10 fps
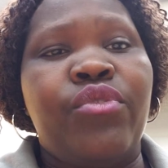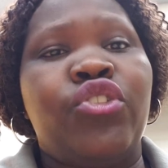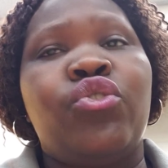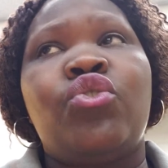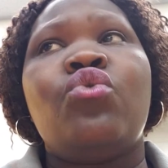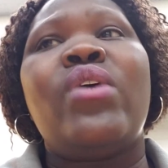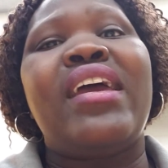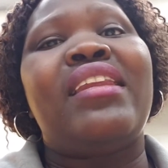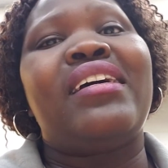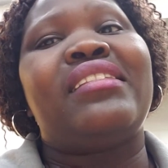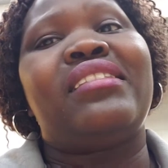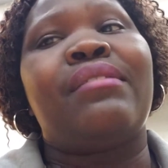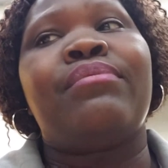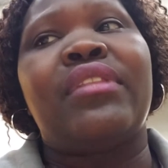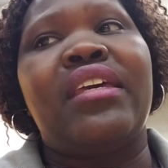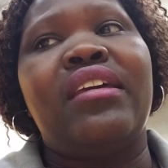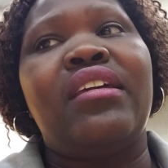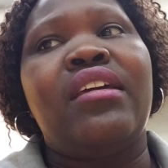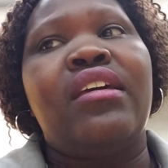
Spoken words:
with your two hands at something,